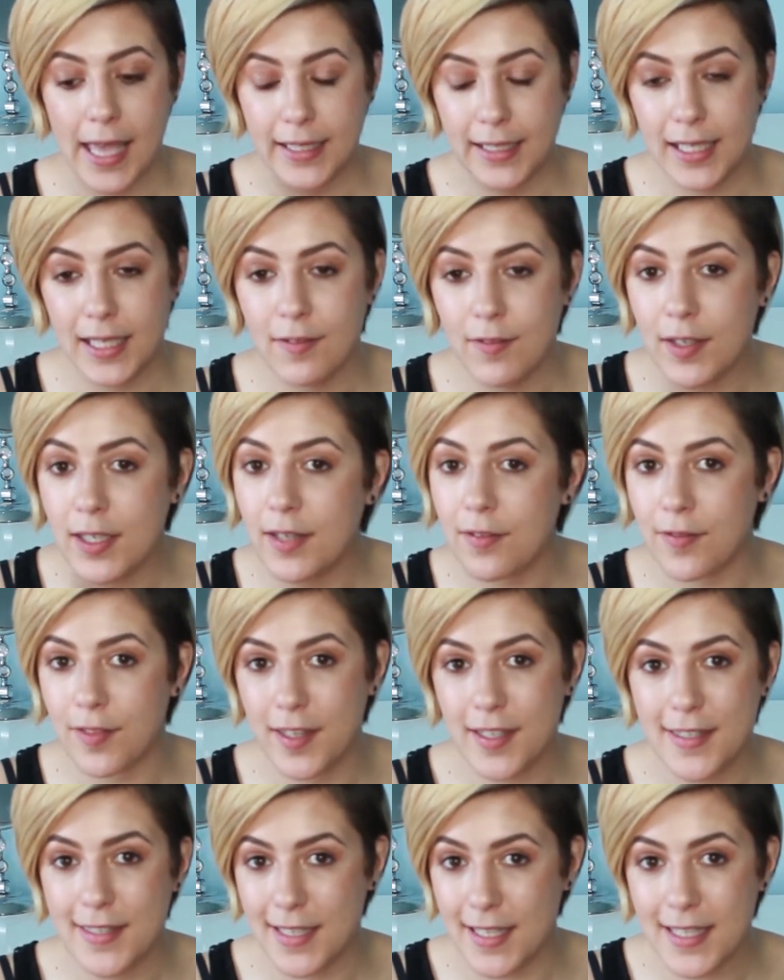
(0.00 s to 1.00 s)
And even if
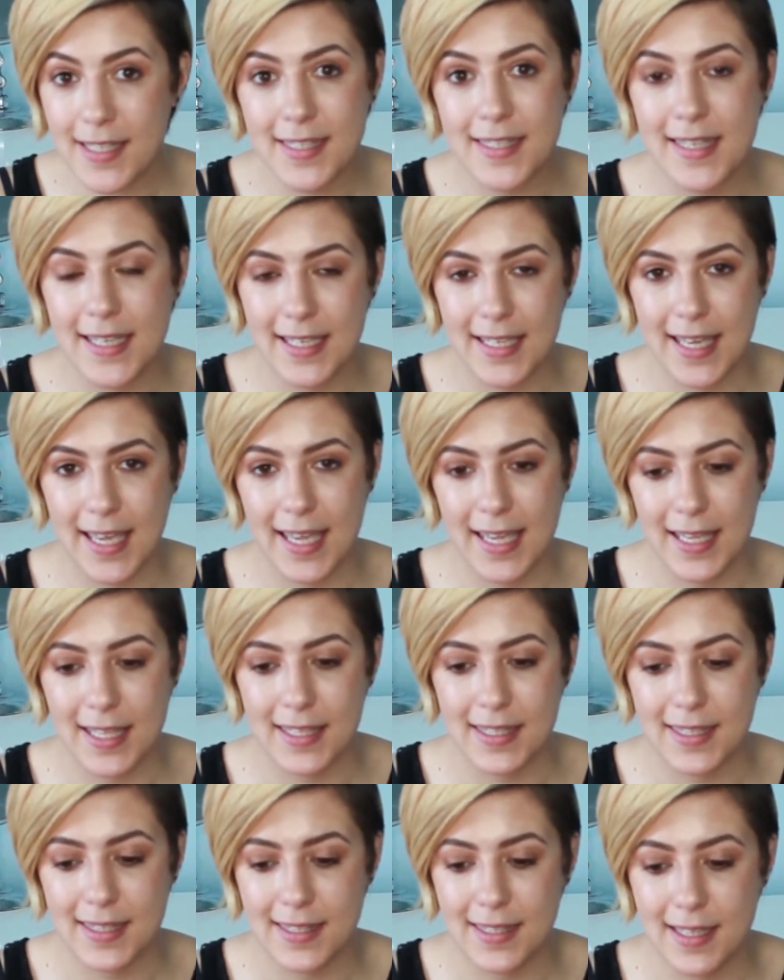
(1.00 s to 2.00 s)
this is the
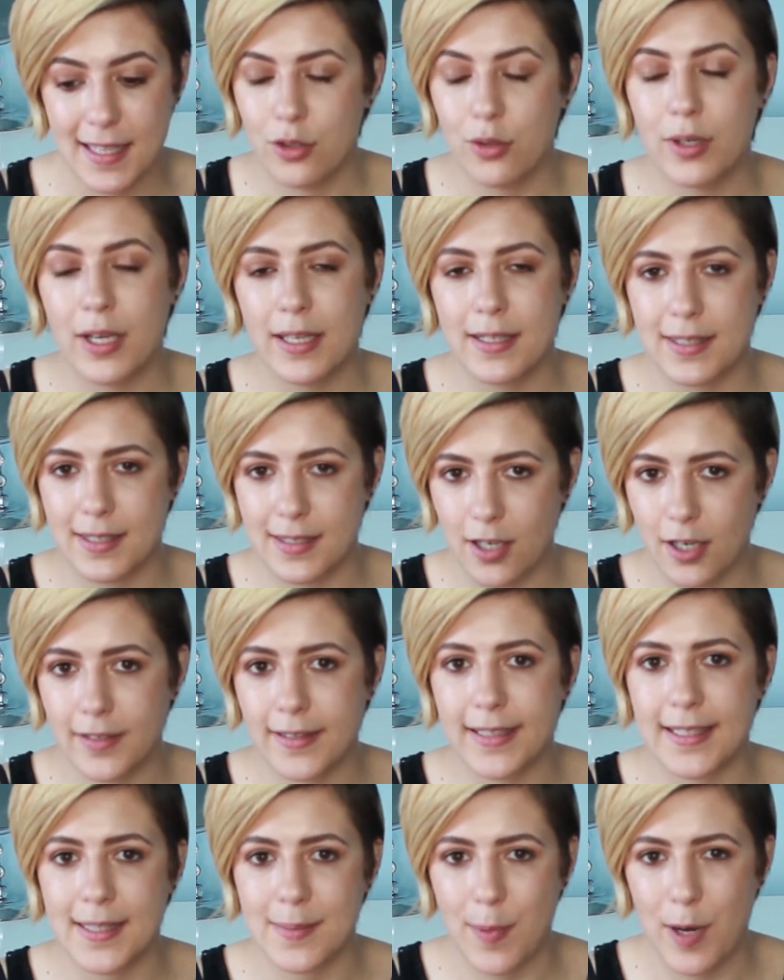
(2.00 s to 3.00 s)
case, you can
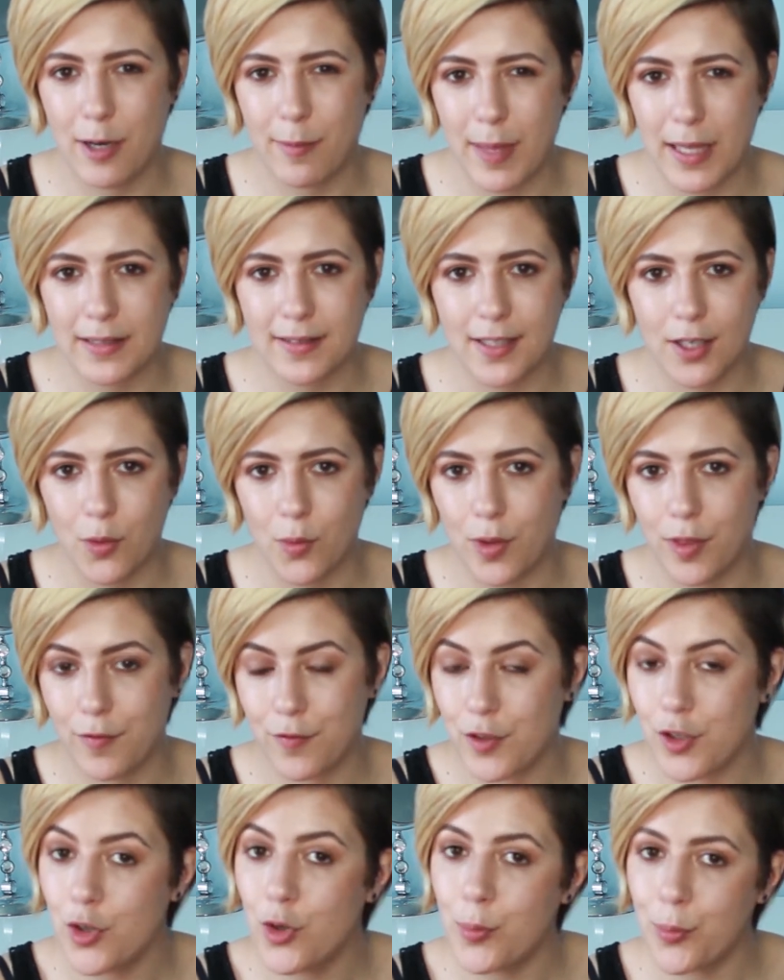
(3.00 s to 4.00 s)
start experimenting with
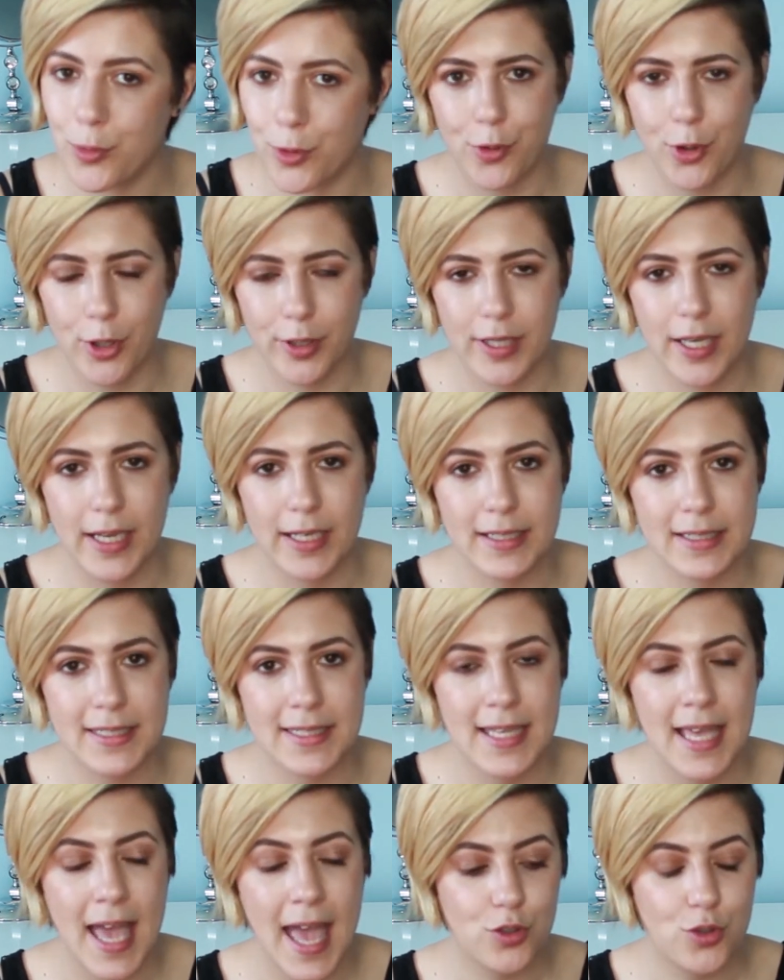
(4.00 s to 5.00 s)
few
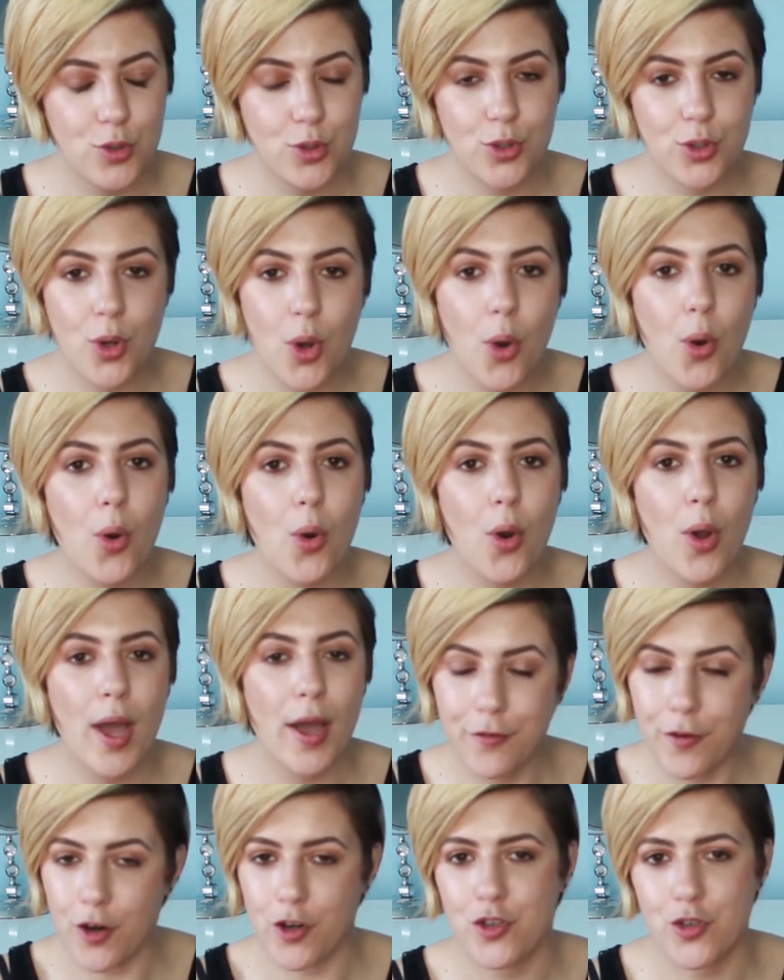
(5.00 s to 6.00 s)
products to know
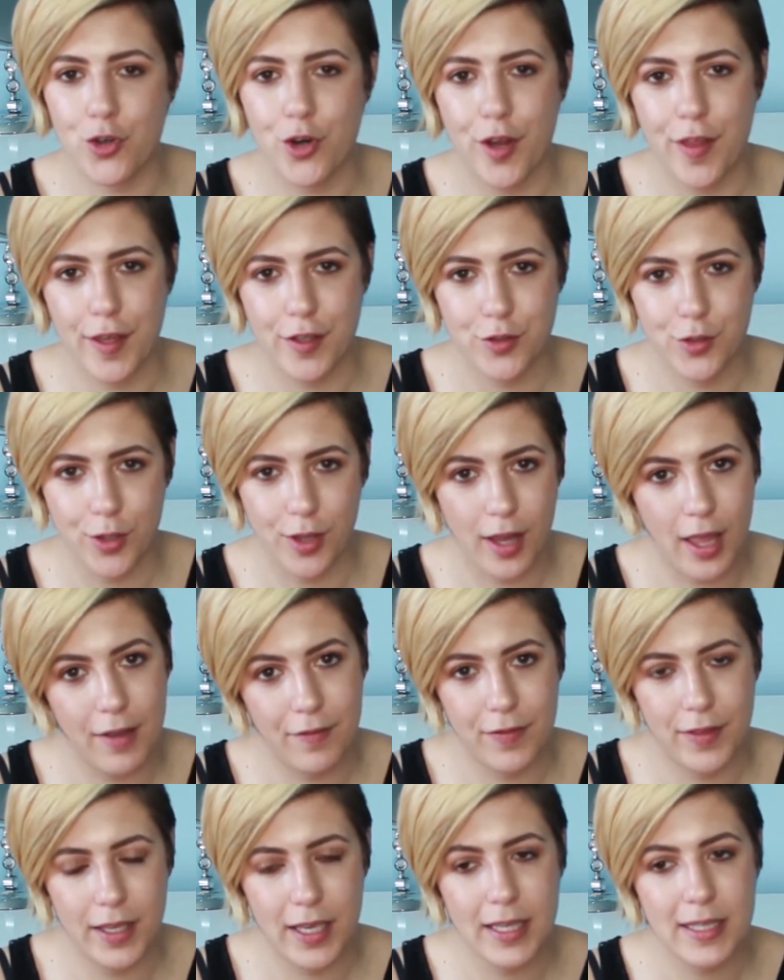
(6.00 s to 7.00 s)
for sure that you
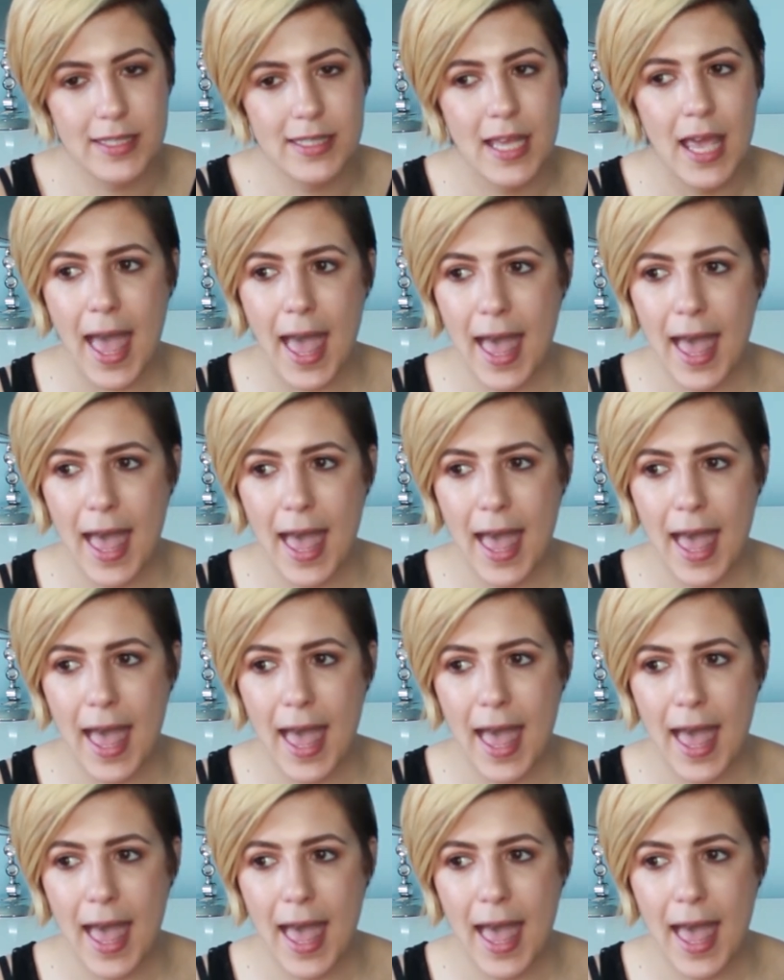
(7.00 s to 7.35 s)
love this.